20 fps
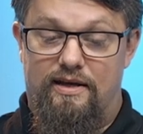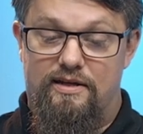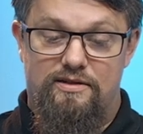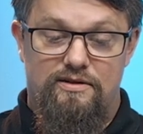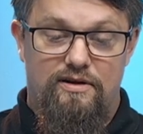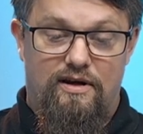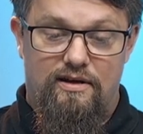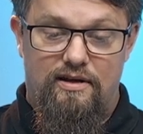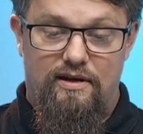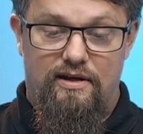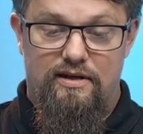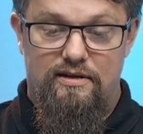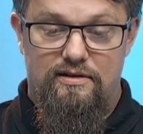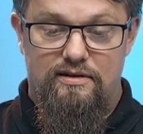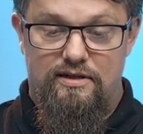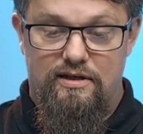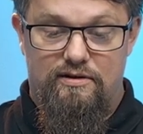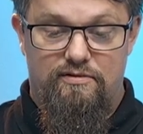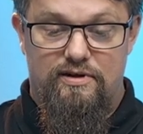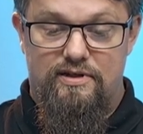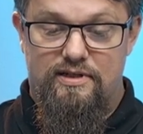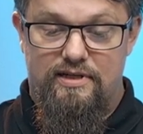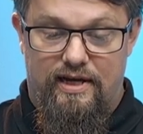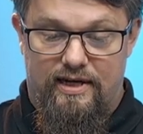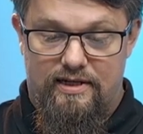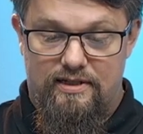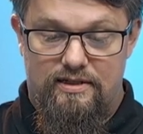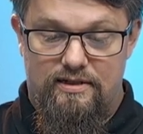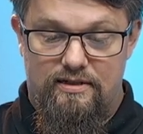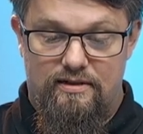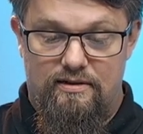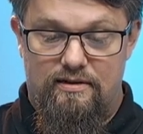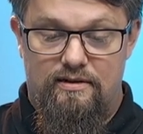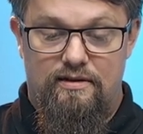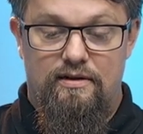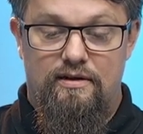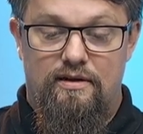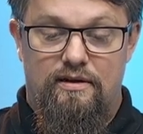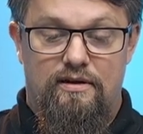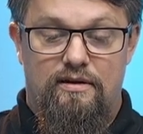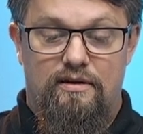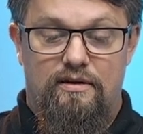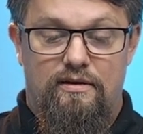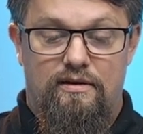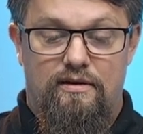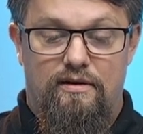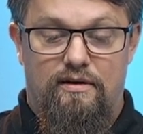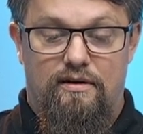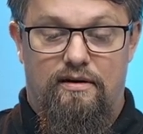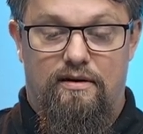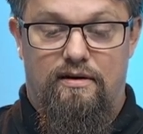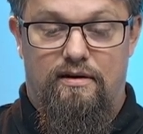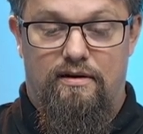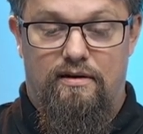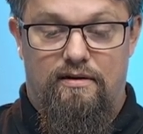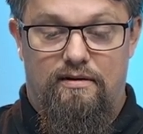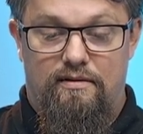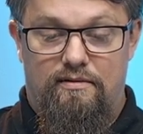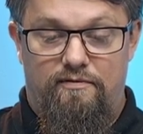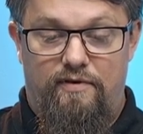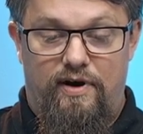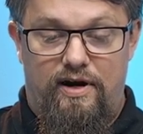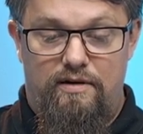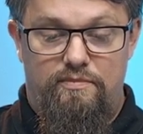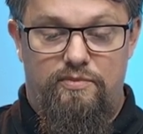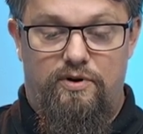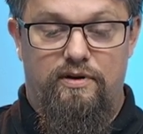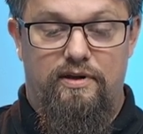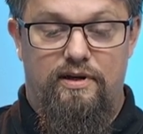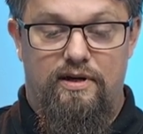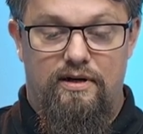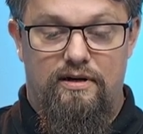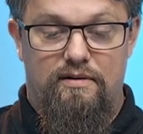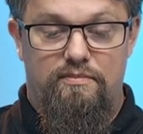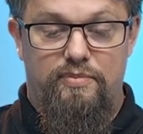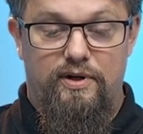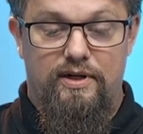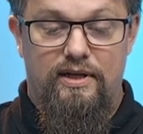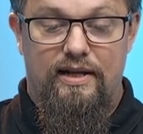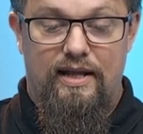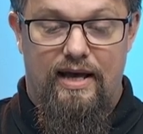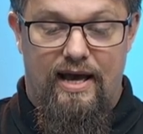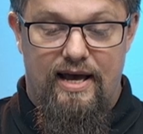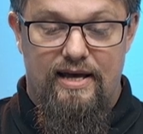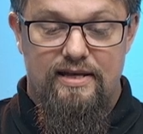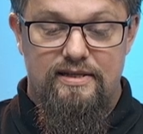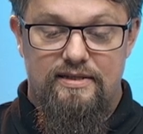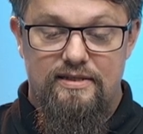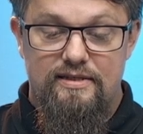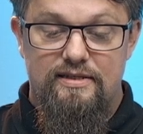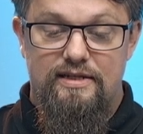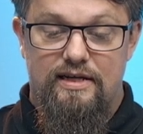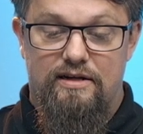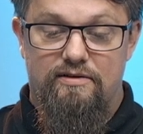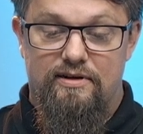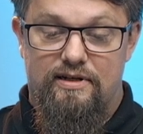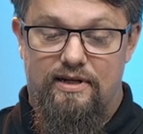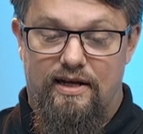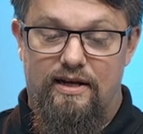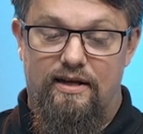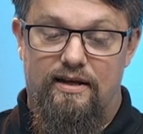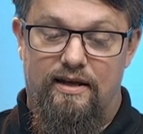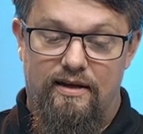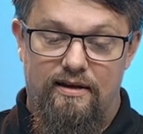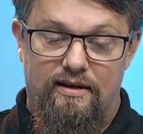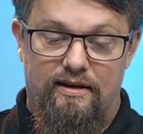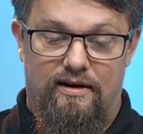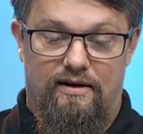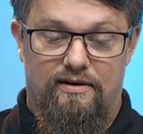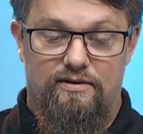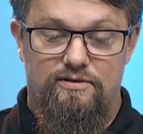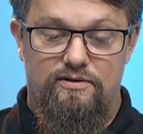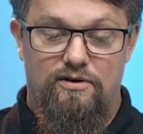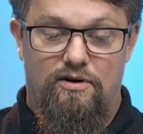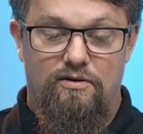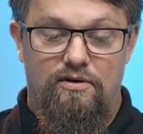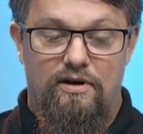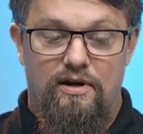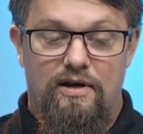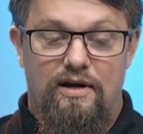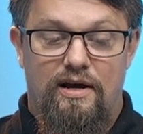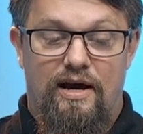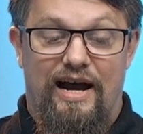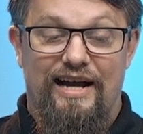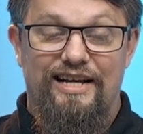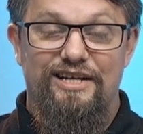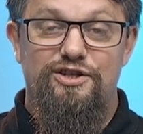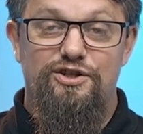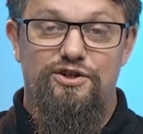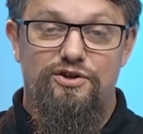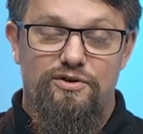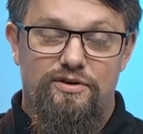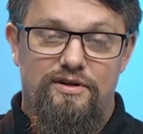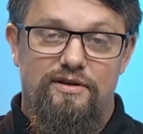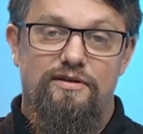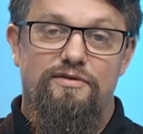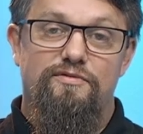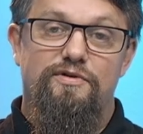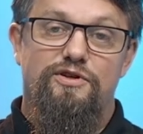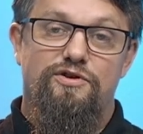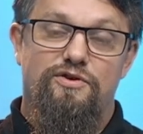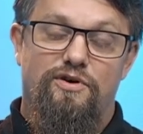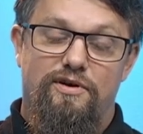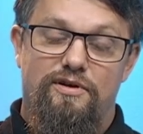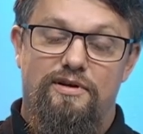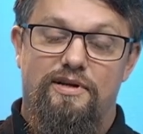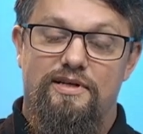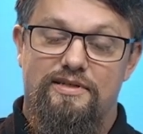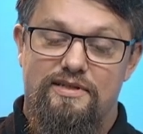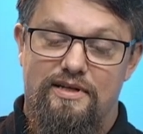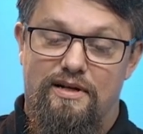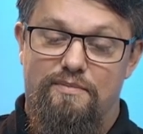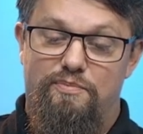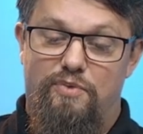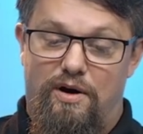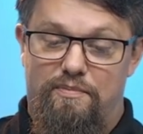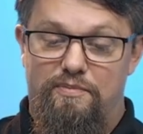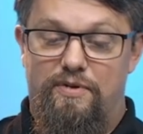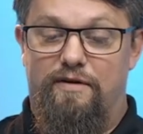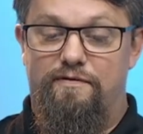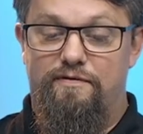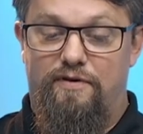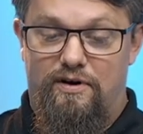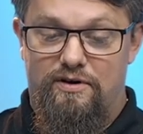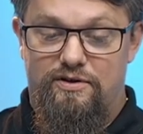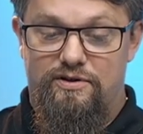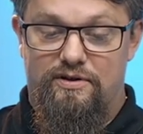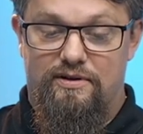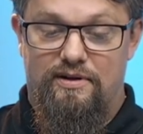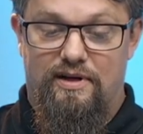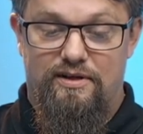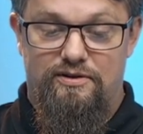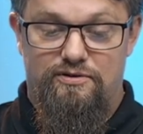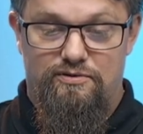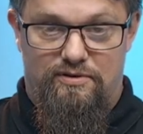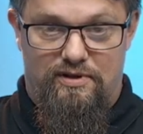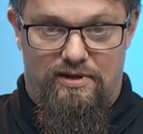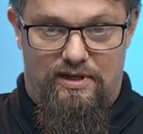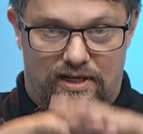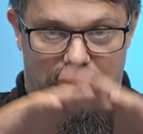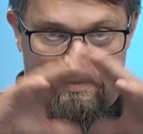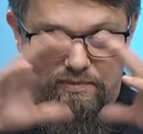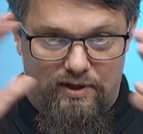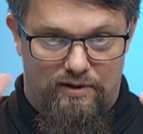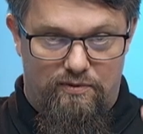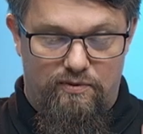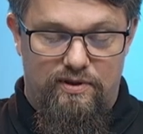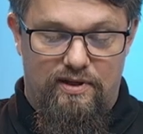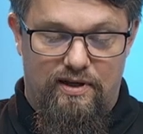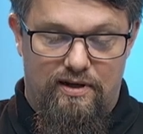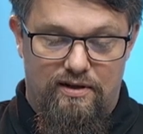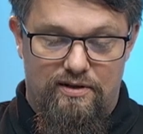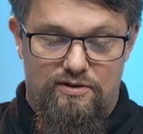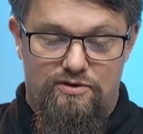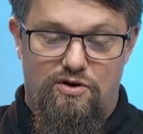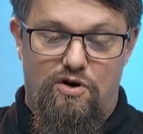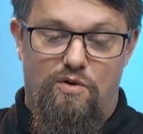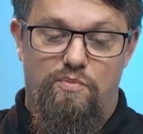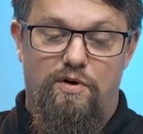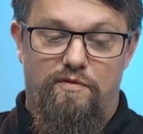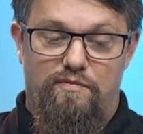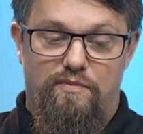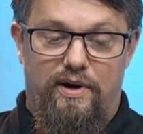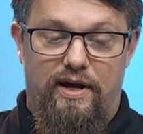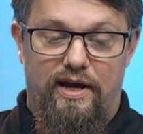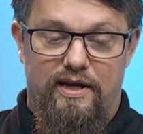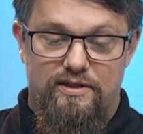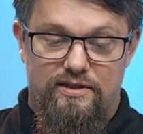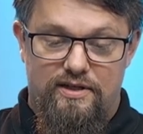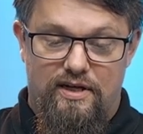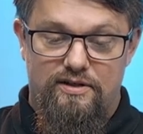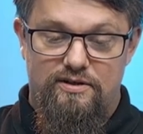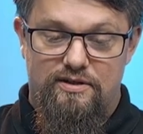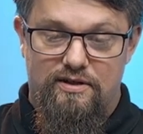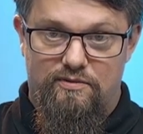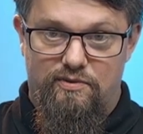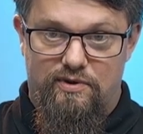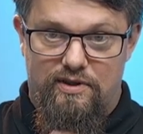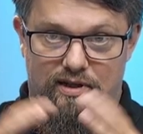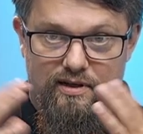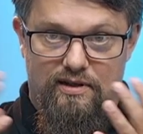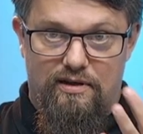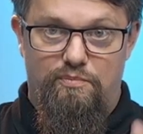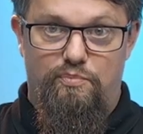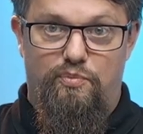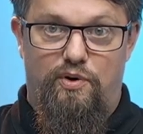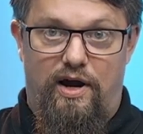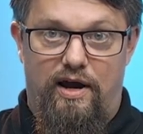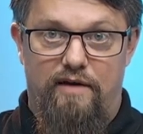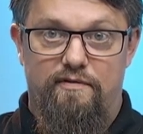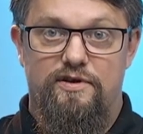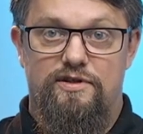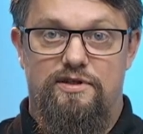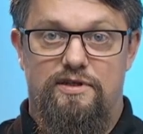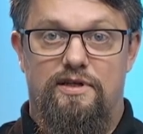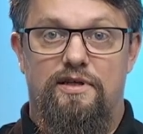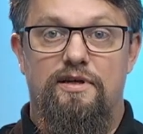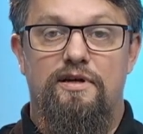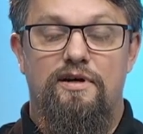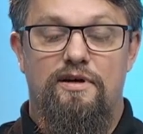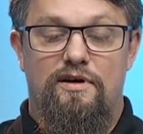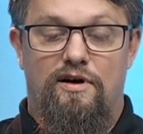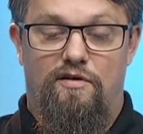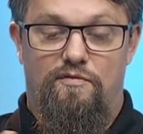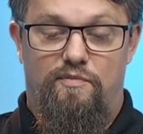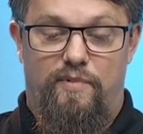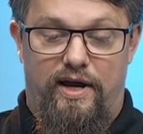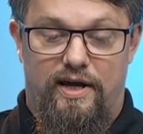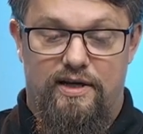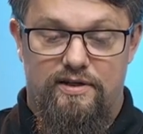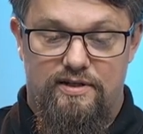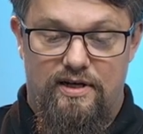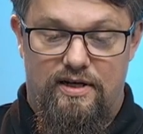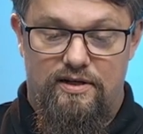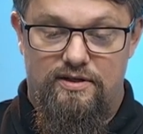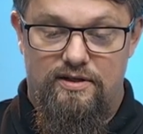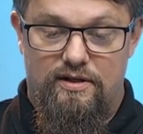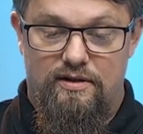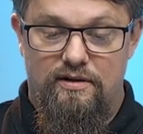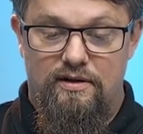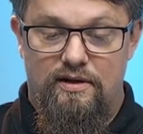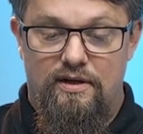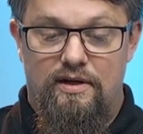It's not a secret text variable here, but it has secret data in here. So I shouldn't return this in a public function. I should keep it within the scope of my extension, within the privacy of my extension.